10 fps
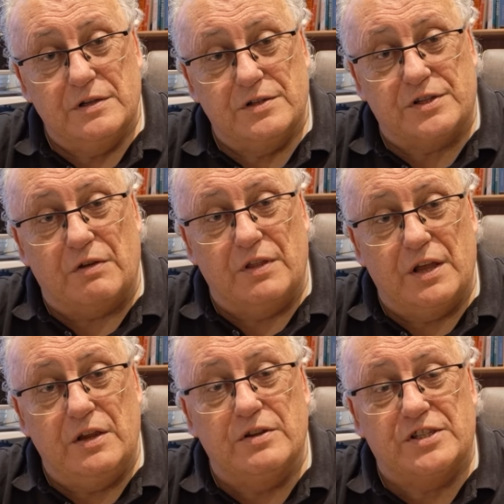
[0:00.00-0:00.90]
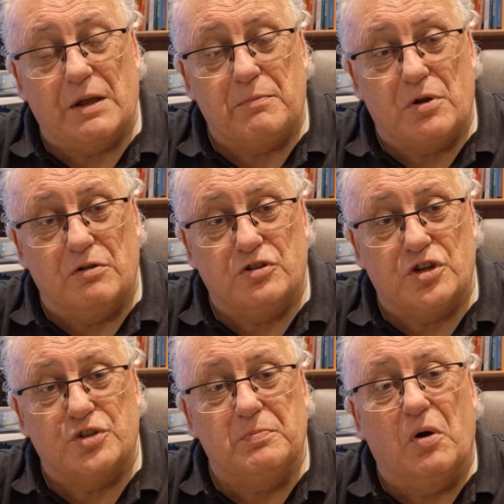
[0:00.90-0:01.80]
so that your
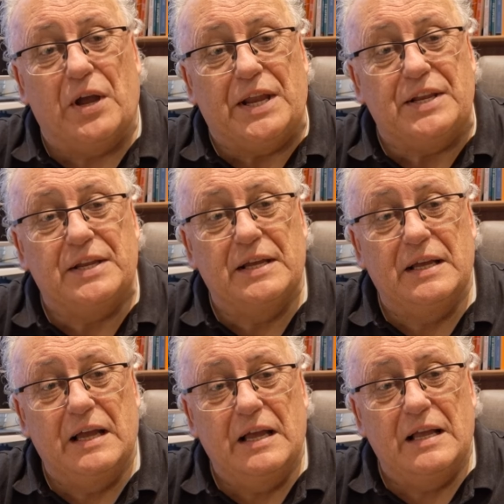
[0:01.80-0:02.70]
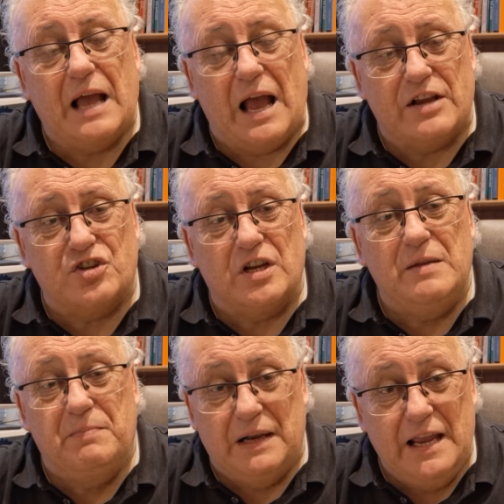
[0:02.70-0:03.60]
subconscious mind actually
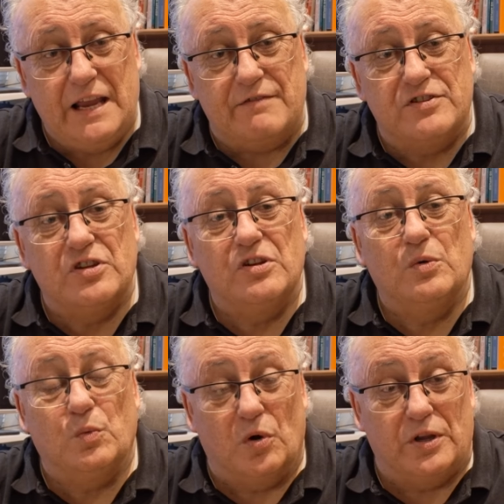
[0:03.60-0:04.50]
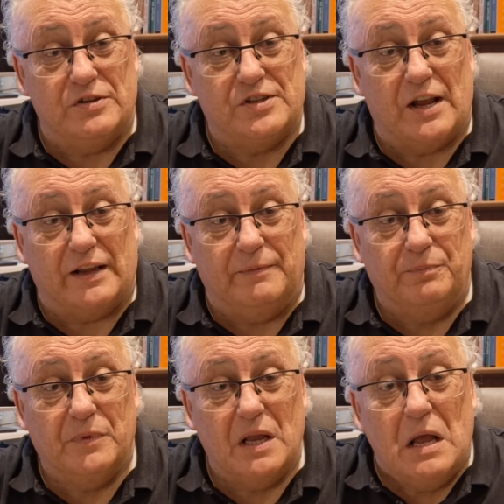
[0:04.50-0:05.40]
believes what you say.
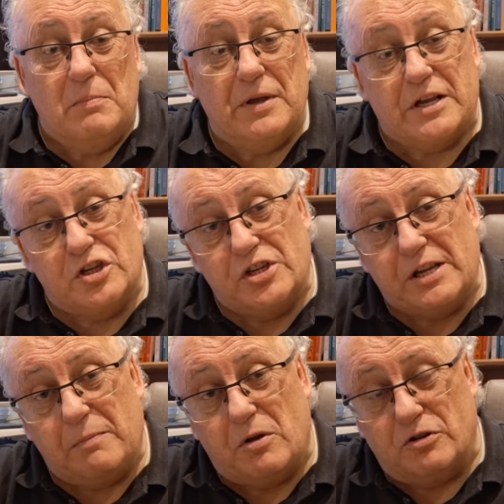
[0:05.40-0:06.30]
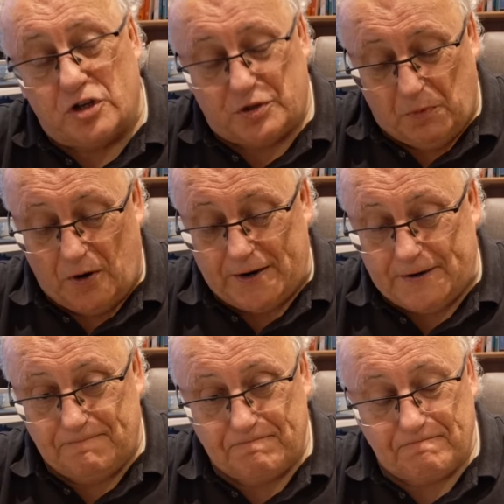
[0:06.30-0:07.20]
Because your subconscious
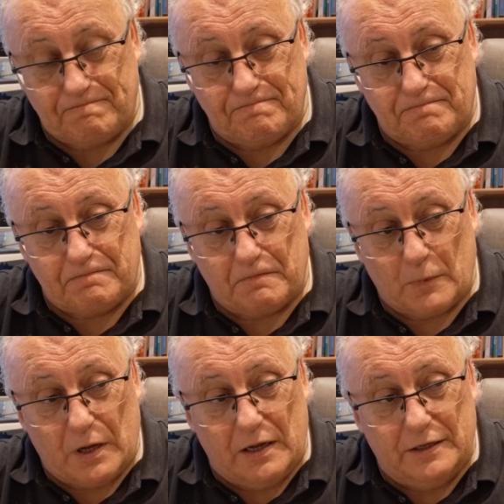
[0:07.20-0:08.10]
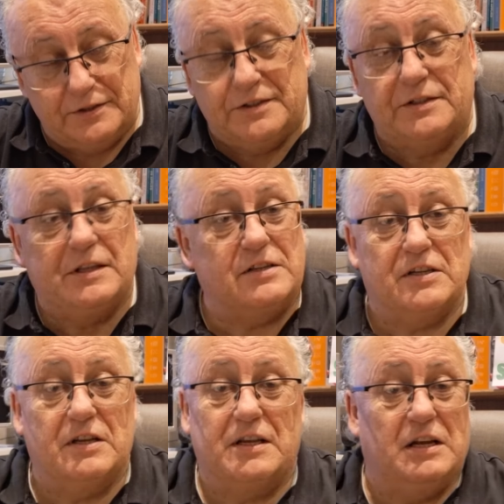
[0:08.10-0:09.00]
mind
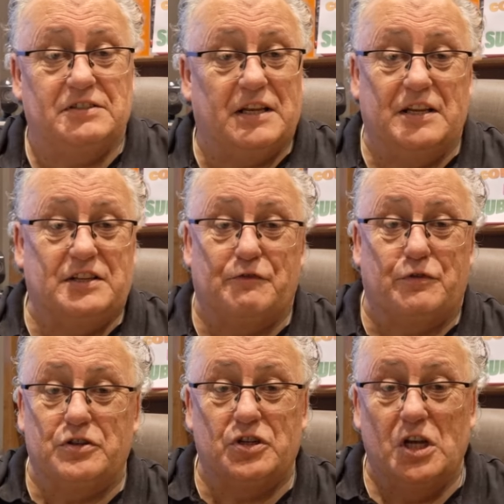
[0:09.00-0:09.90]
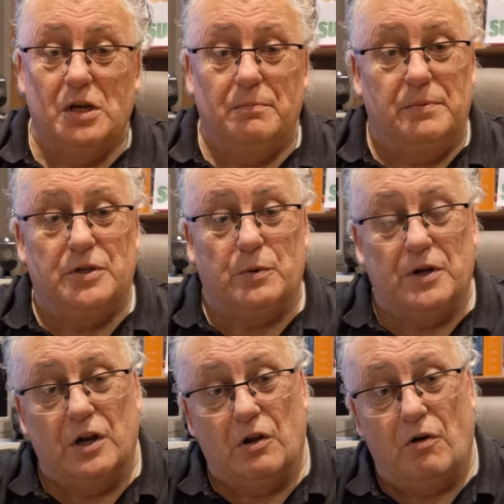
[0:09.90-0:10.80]
can't tell the difference between
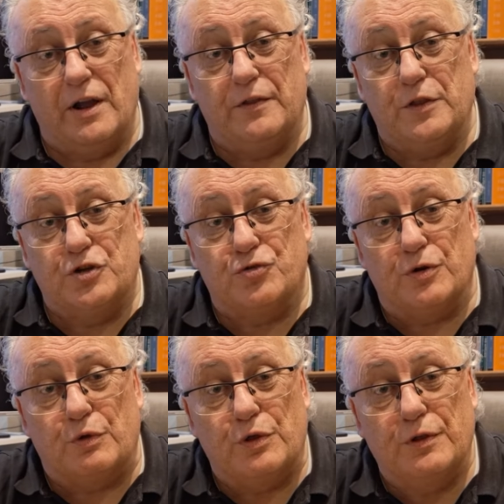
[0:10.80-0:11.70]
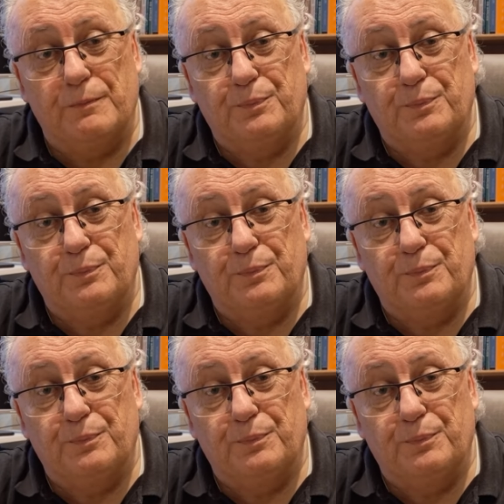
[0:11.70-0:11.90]
a lie and the truth.